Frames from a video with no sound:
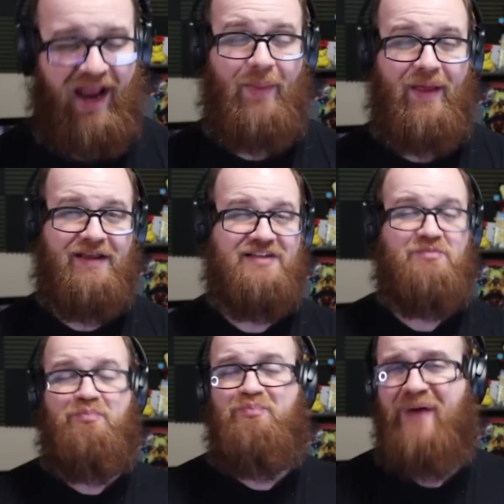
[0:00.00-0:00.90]
And then its
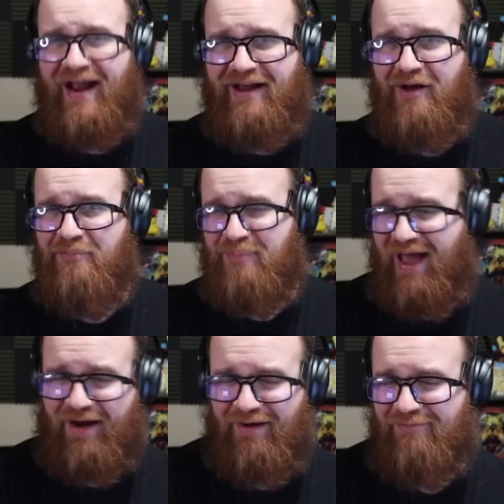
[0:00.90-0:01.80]

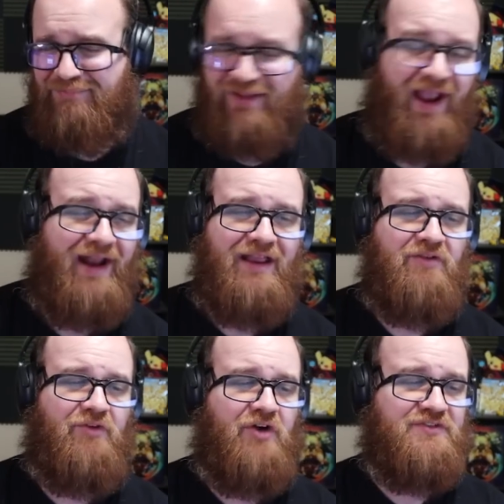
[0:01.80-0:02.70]
backup plan
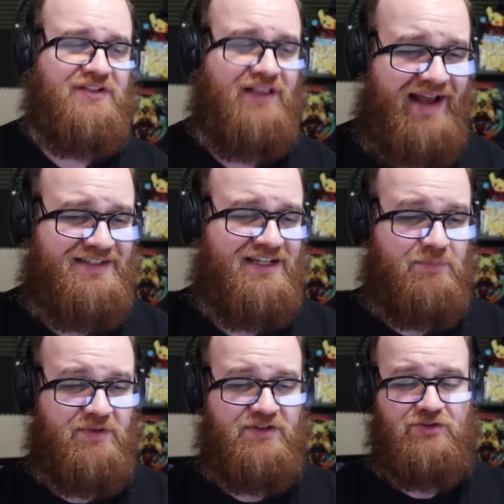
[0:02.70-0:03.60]
involves
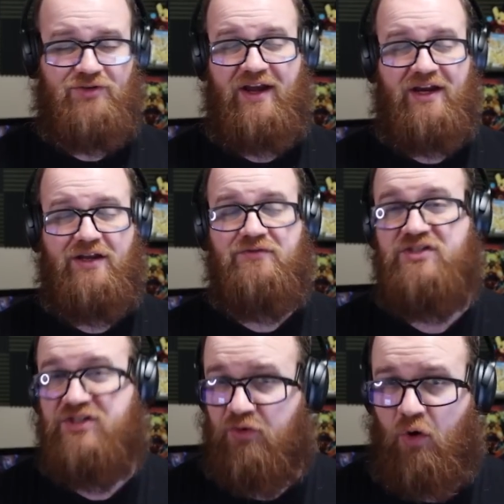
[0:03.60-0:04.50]
classic Mr. Negative
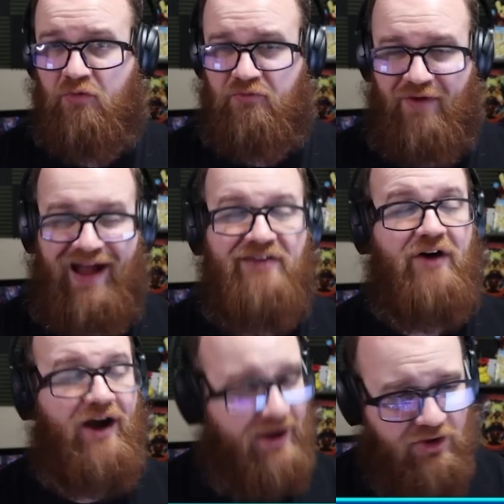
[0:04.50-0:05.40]
05
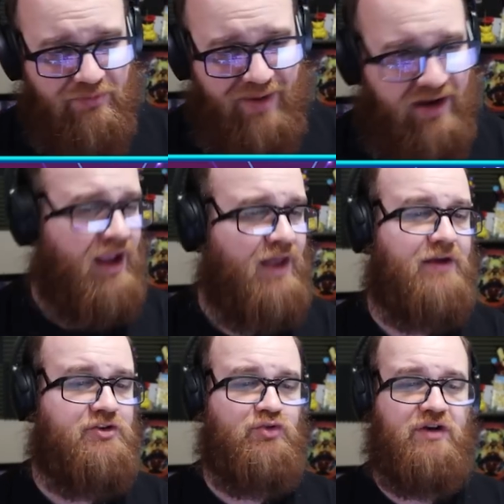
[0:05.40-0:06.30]
Iron Man
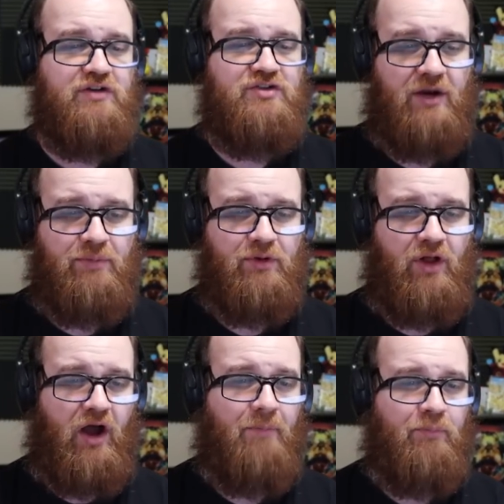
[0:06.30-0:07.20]
that you can double
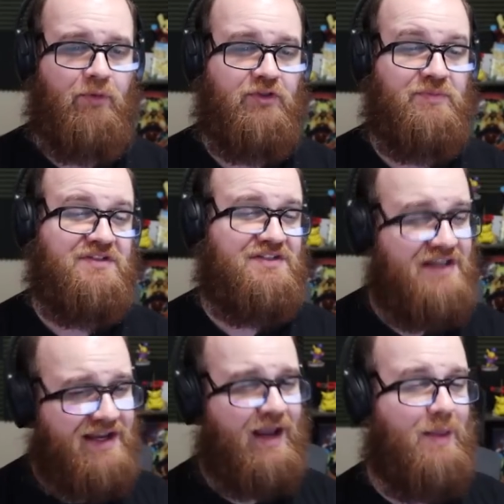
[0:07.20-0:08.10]
up with
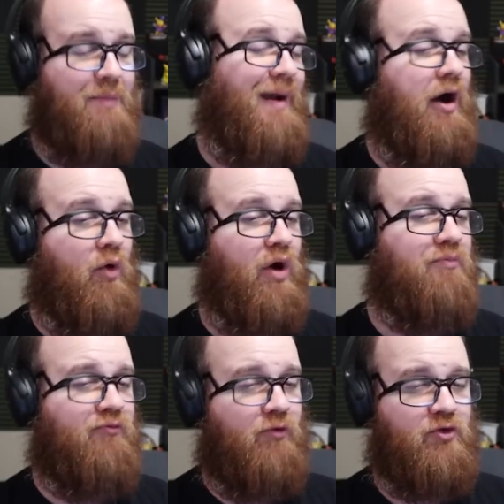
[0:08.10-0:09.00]
Mystique and then power up
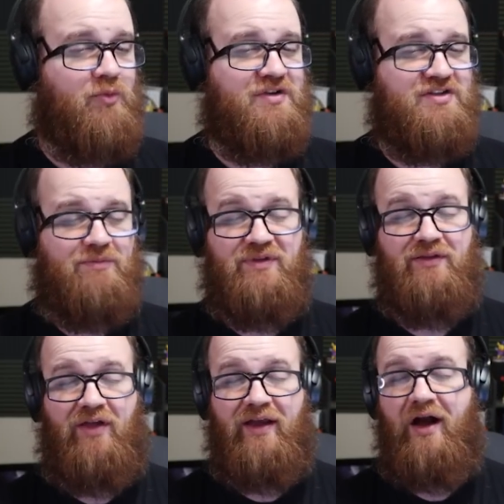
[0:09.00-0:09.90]
further with something
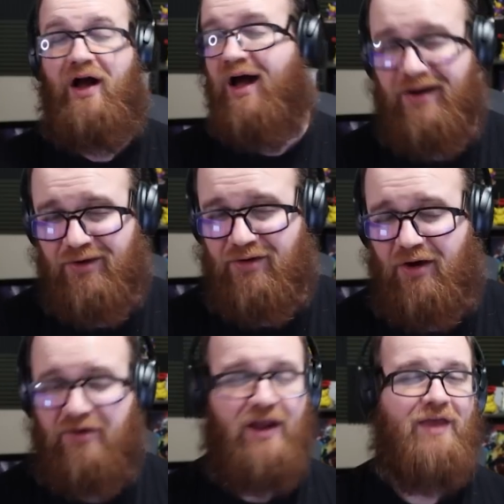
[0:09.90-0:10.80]
like
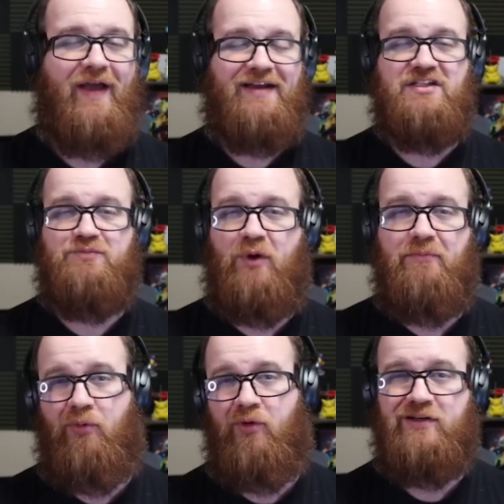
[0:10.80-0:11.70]
Ironheart that can
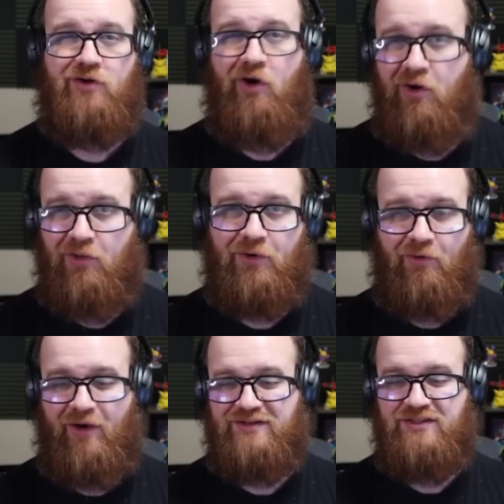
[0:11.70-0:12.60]
spread points all
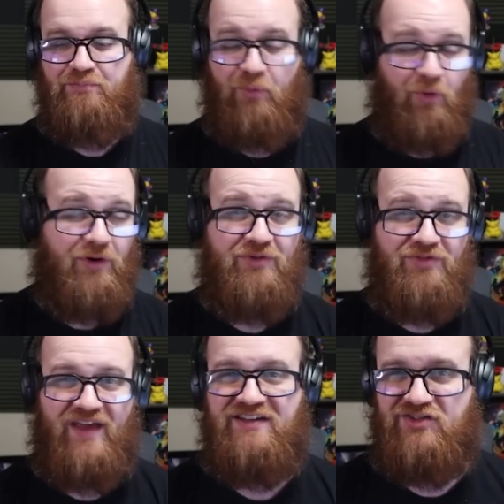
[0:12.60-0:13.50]
across the board
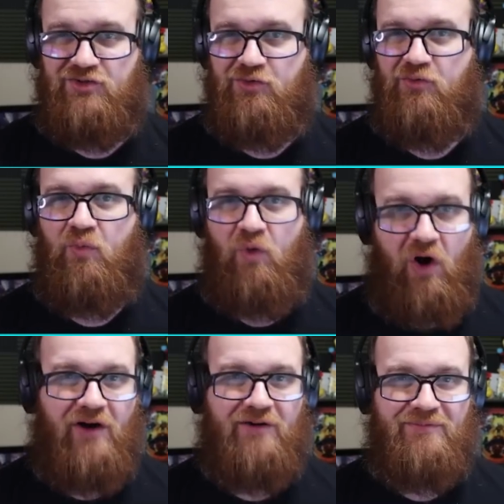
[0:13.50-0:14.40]
thanks to
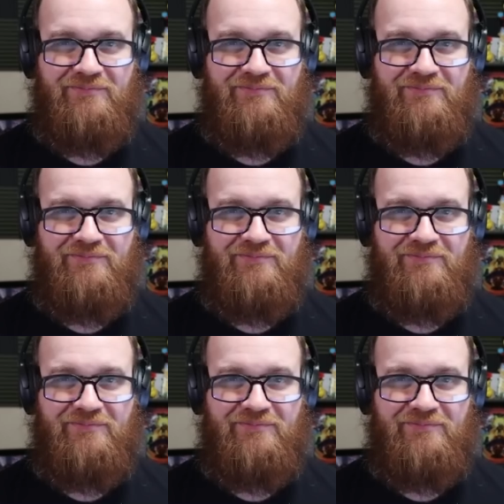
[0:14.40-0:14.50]
Wong.